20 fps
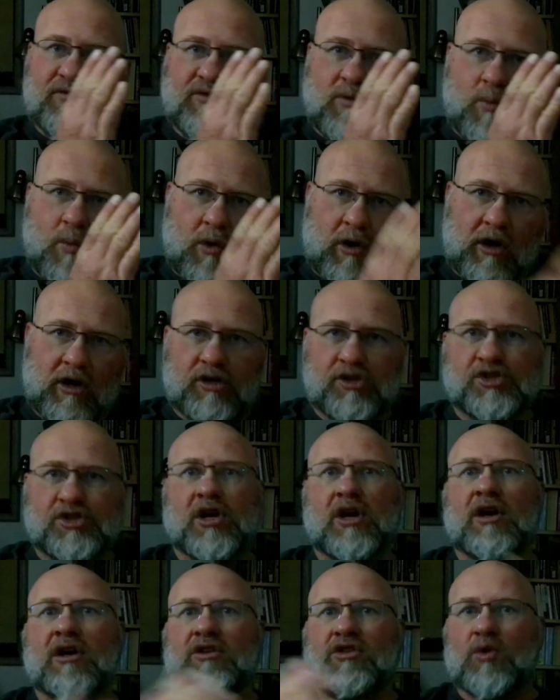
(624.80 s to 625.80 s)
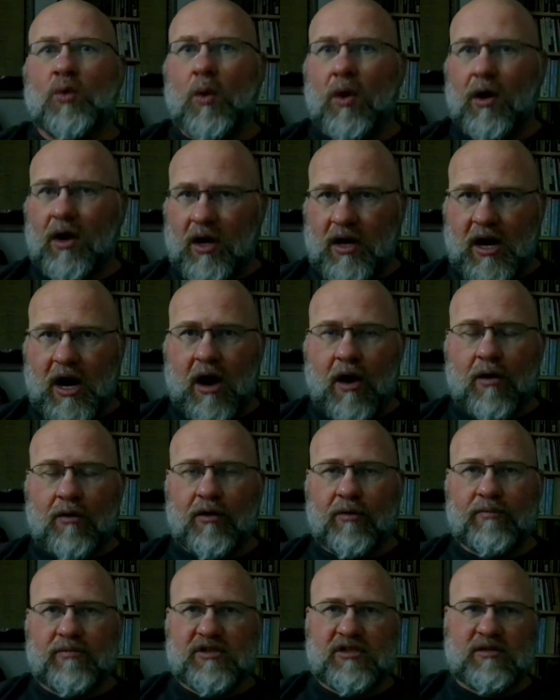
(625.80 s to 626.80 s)
where I shot to where I caught
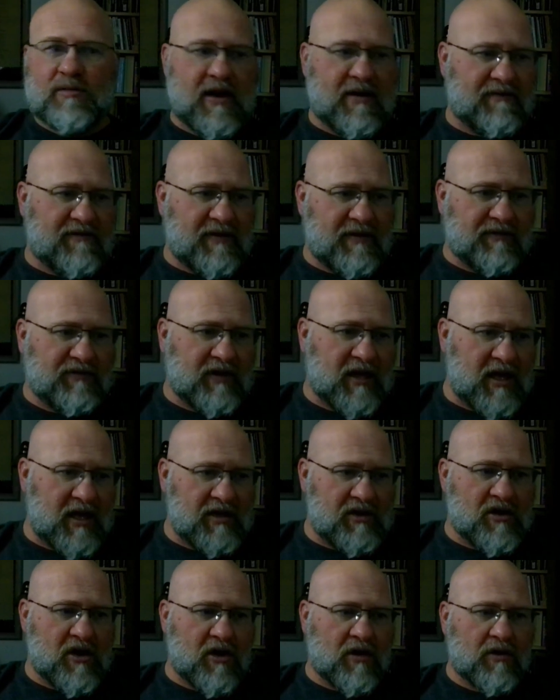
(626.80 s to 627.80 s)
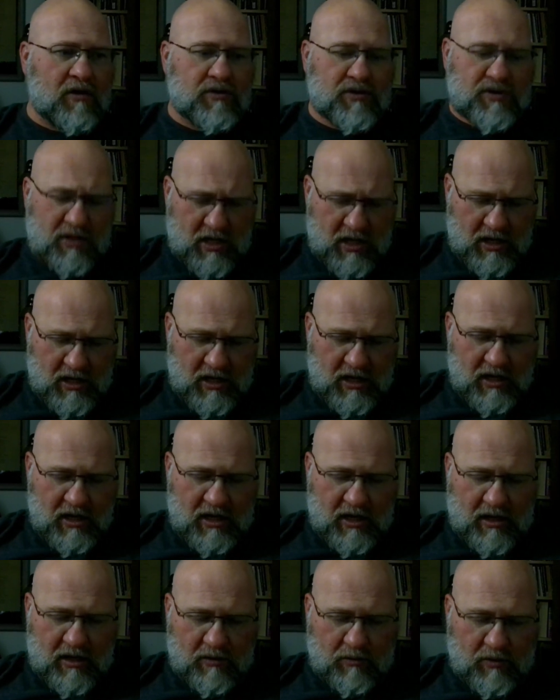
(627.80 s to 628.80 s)
them was about 15 yards.
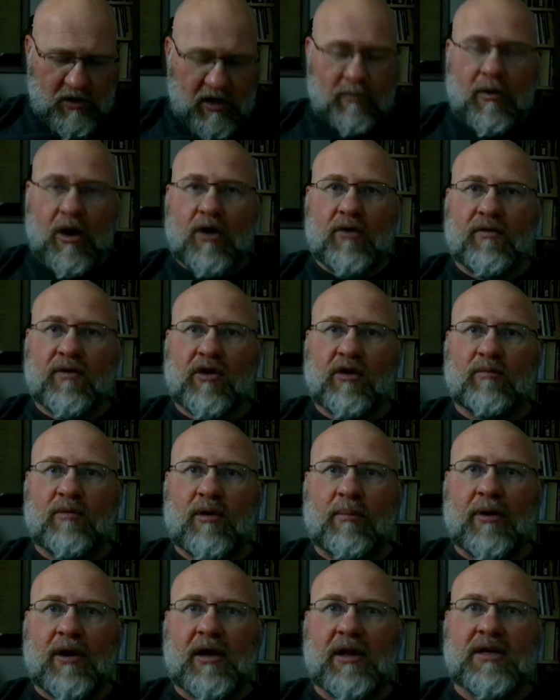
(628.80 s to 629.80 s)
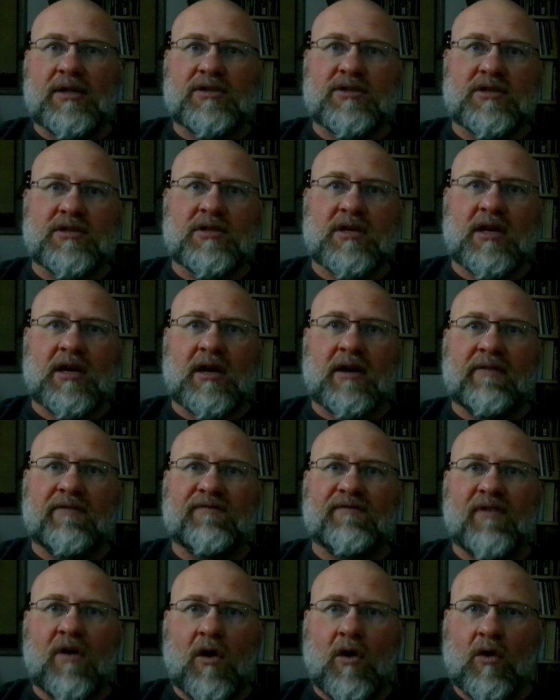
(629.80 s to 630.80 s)
When I'm over on my buddy's
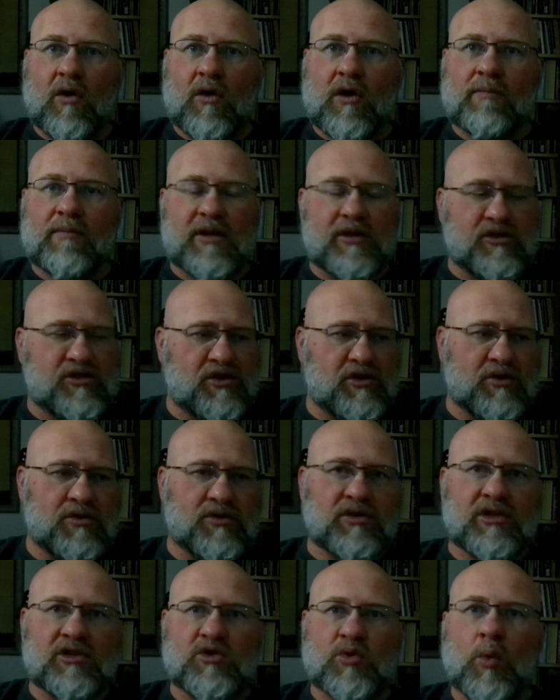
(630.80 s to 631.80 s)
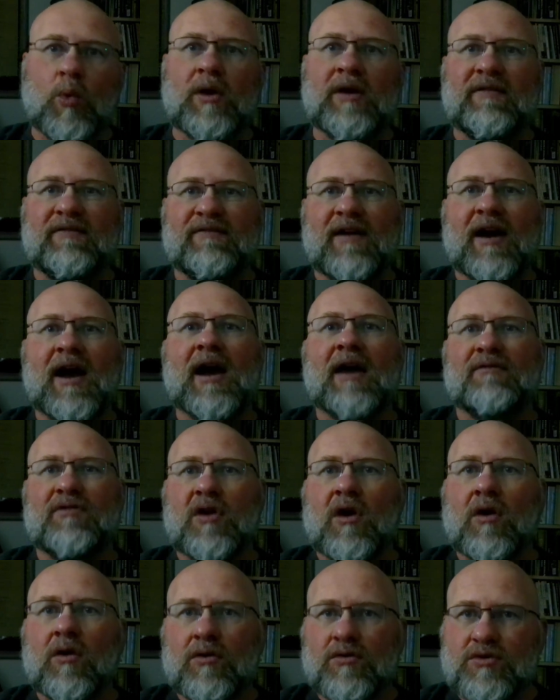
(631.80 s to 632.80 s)
farm, it's usually 25
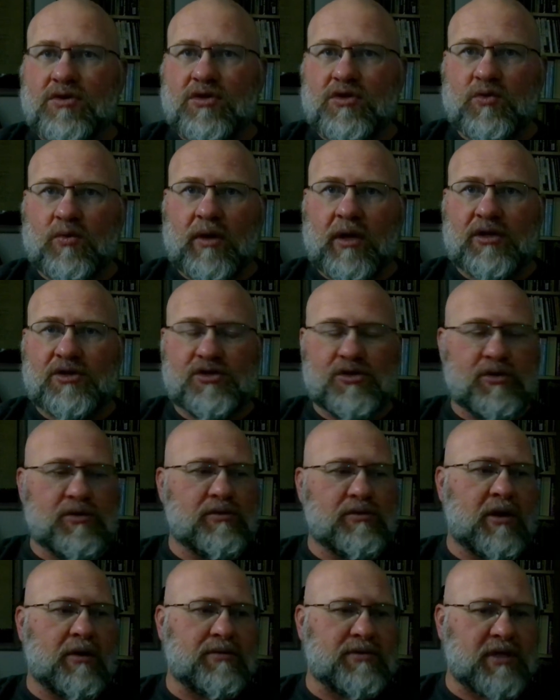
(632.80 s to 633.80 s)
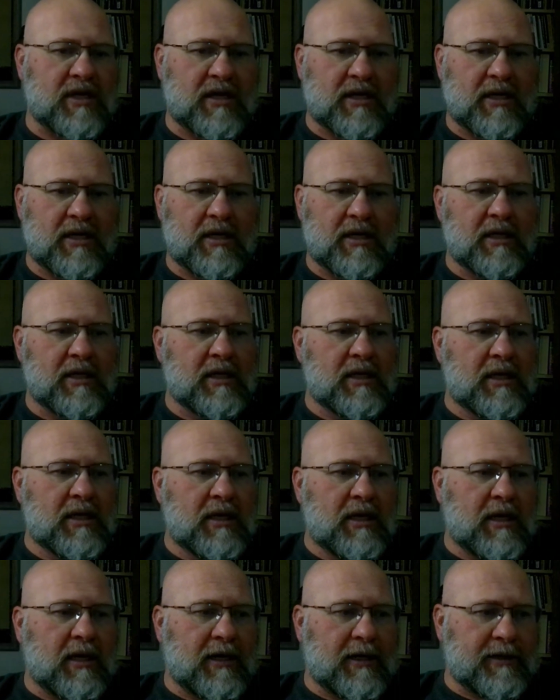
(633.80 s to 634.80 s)
yards is what I shoot those at.
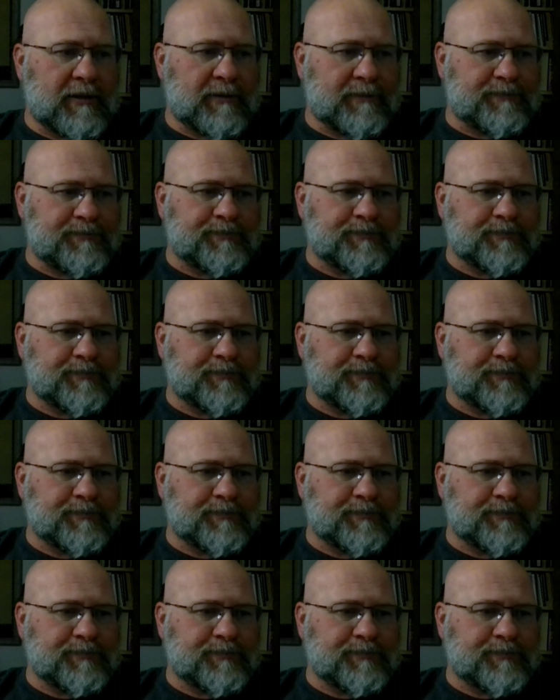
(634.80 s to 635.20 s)
Um,